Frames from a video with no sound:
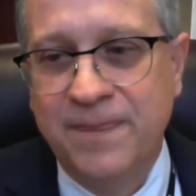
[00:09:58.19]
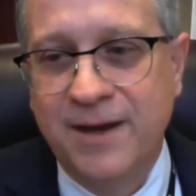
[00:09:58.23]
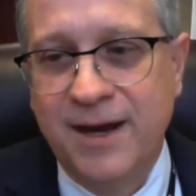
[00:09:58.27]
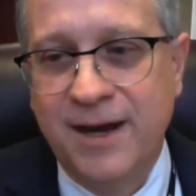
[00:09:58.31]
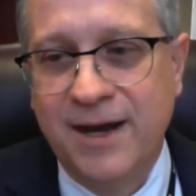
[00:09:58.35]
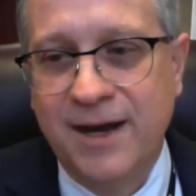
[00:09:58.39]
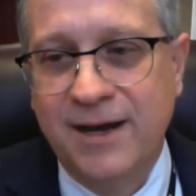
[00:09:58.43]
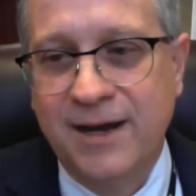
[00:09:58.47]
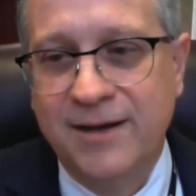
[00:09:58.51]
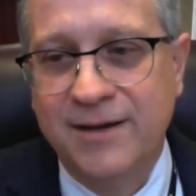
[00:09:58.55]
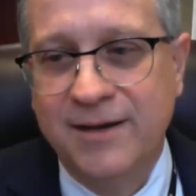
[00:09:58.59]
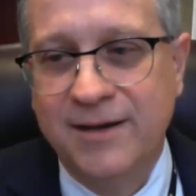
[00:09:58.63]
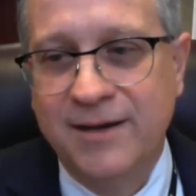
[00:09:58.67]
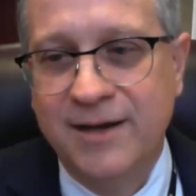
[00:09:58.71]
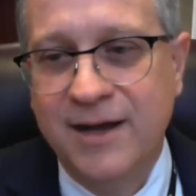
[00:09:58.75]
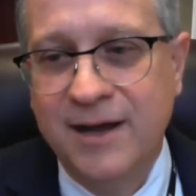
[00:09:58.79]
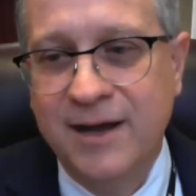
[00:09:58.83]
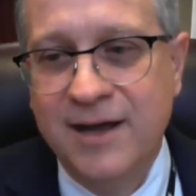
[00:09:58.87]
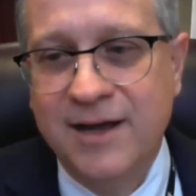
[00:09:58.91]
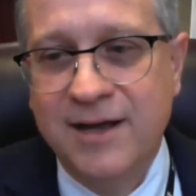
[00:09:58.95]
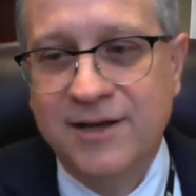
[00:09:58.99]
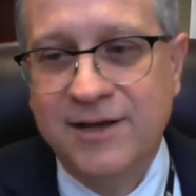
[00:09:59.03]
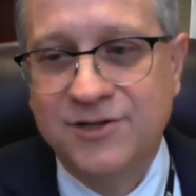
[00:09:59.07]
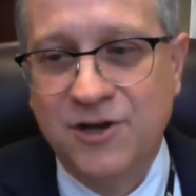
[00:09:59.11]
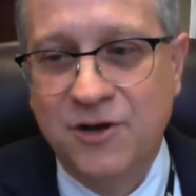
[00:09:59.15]
And
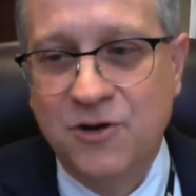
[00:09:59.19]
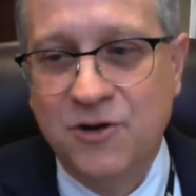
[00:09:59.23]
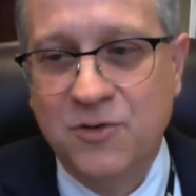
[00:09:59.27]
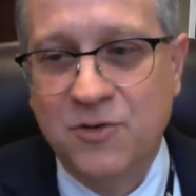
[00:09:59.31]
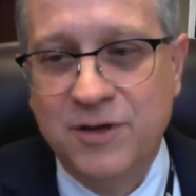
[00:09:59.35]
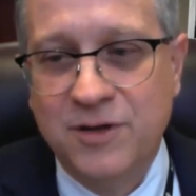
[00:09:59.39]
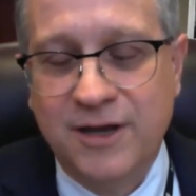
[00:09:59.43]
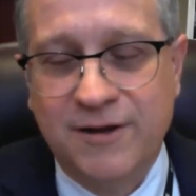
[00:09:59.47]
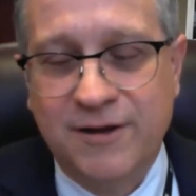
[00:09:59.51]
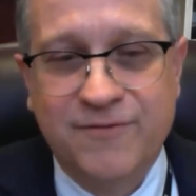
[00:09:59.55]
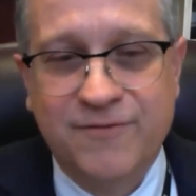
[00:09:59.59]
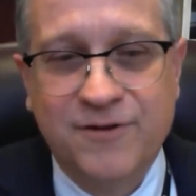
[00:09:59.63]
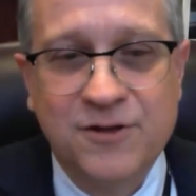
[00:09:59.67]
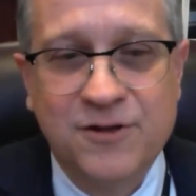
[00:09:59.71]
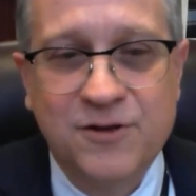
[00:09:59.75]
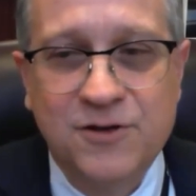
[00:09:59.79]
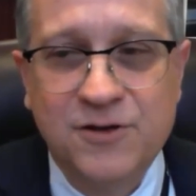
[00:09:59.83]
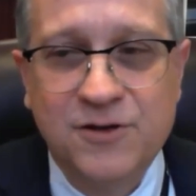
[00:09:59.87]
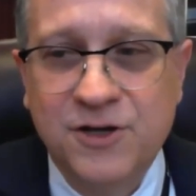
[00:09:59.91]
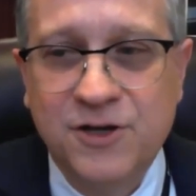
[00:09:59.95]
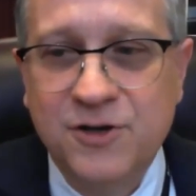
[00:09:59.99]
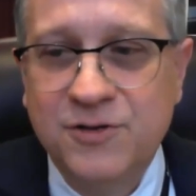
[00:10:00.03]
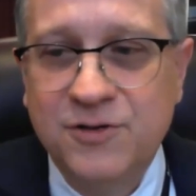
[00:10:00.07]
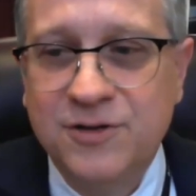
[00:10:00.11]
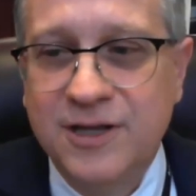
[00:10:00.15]
so without further
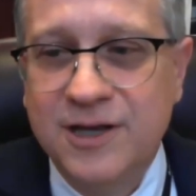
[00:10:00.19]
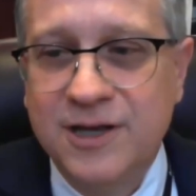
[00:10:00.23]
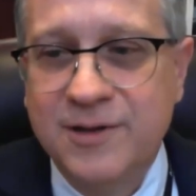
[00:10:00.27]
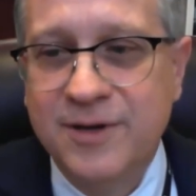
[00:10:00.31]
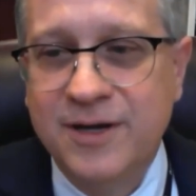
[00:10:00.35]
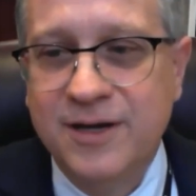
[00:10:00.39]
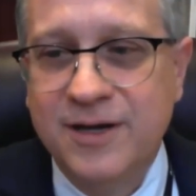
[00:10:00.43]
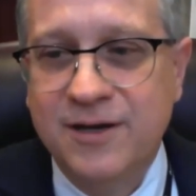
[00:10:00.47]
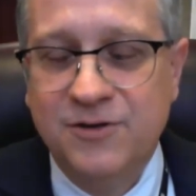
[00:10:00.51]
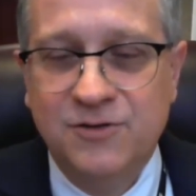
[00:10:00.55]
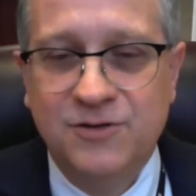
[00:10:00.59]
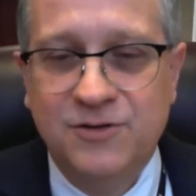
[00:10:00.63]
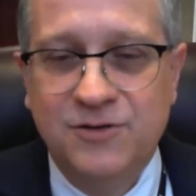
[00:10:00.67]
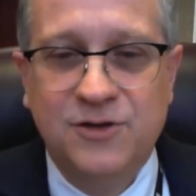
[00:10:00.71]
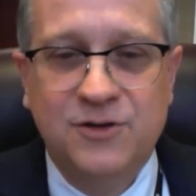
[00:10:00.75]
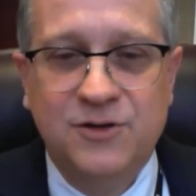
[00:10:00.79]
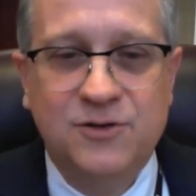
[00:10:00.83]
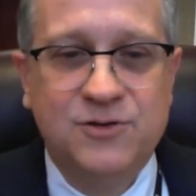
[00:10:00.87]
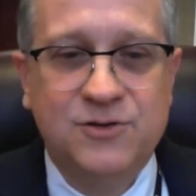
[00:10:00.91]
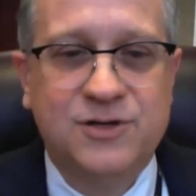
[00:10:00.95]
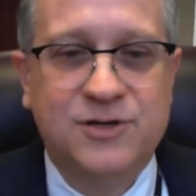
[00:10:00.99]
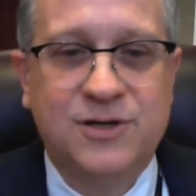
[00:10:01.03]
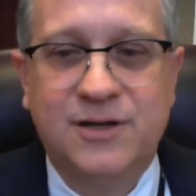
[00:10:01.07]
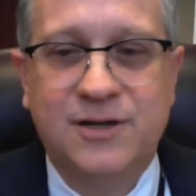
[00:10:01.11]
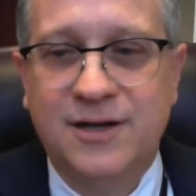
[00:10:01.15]
ado, let me
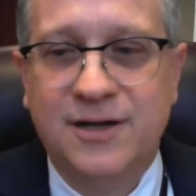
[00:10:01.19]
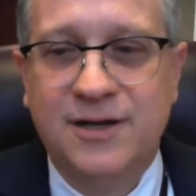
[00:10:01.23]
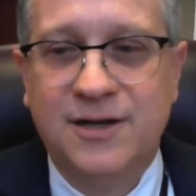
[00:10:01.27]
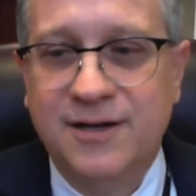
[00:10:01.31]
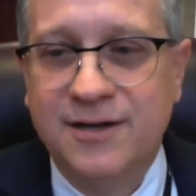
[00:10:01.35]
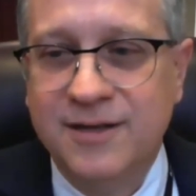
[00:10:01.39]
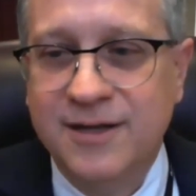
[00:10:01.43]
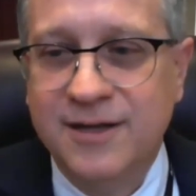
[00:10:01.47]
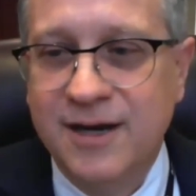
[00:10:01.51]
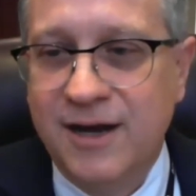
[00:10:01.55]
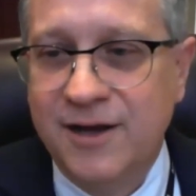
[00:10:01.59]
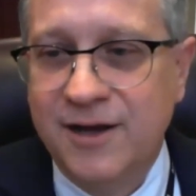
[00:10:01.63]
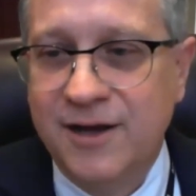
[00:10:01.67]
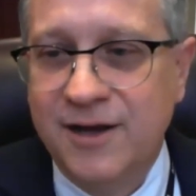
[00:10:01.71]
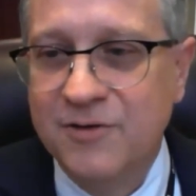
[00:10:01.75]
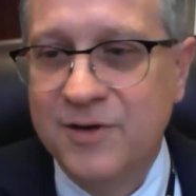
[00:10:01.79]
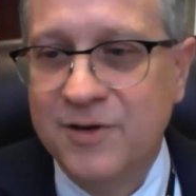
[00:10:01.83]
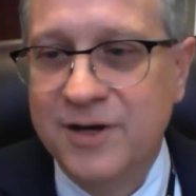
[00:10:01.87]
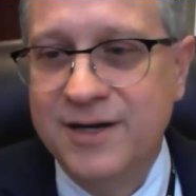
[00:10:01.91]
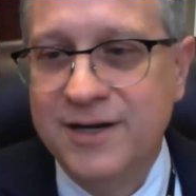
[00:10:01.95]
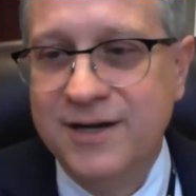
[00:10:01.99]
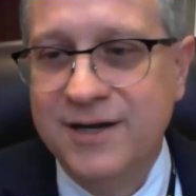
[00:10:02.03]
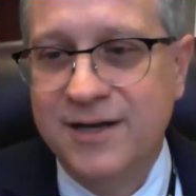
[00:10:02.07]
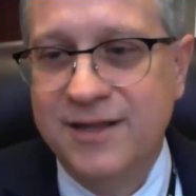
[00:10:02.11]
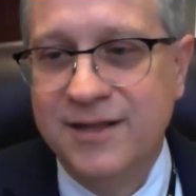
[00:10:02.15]
introduce uh, the
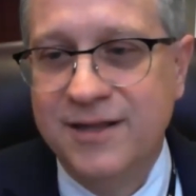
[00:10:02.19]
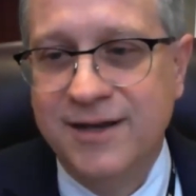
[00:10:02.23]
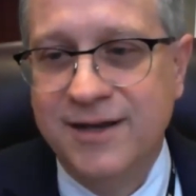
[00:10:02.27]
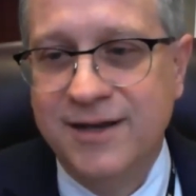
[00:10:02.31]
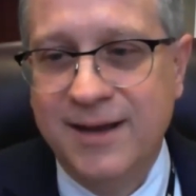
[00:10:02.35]
honoree and the